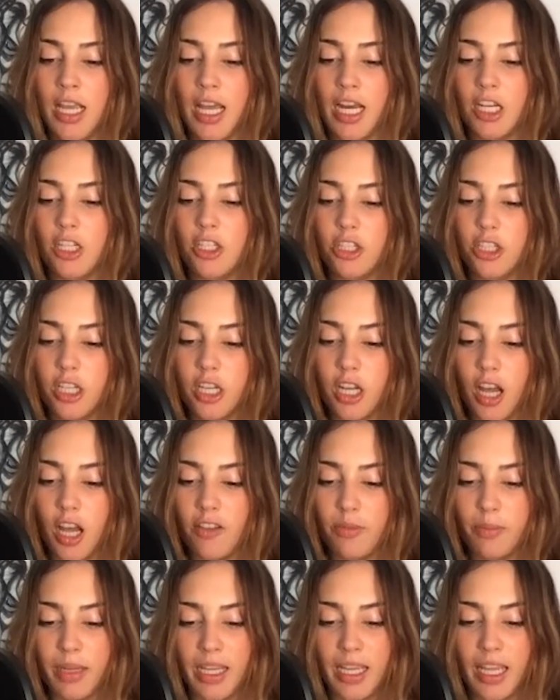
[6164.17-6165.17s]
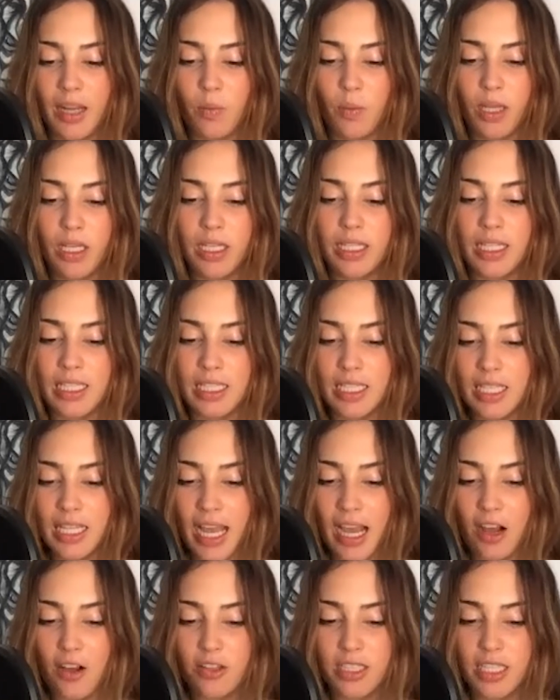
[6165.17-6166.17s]
And I shook it off me and went into the
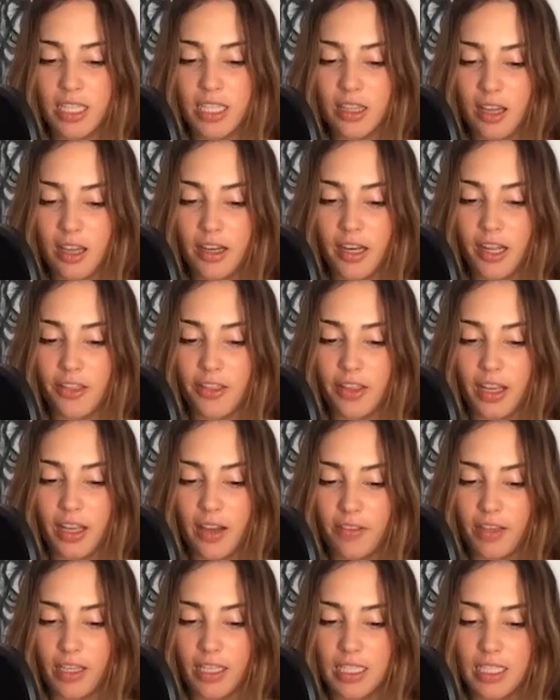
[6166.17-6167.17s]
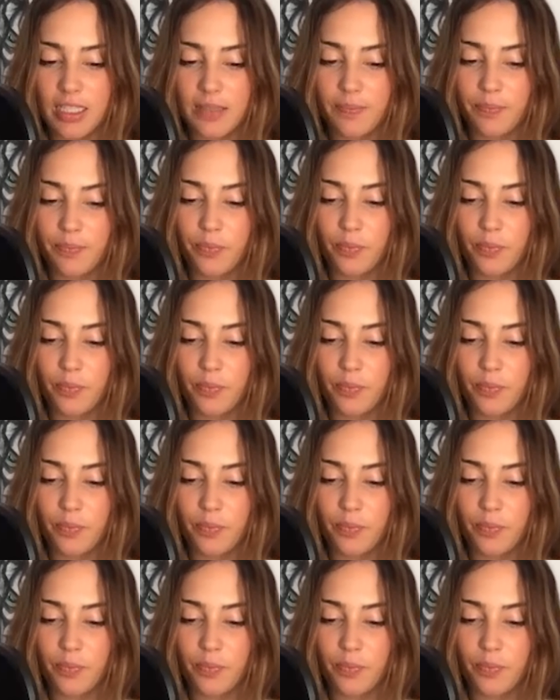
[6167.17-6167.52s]
house and thought nothing of it.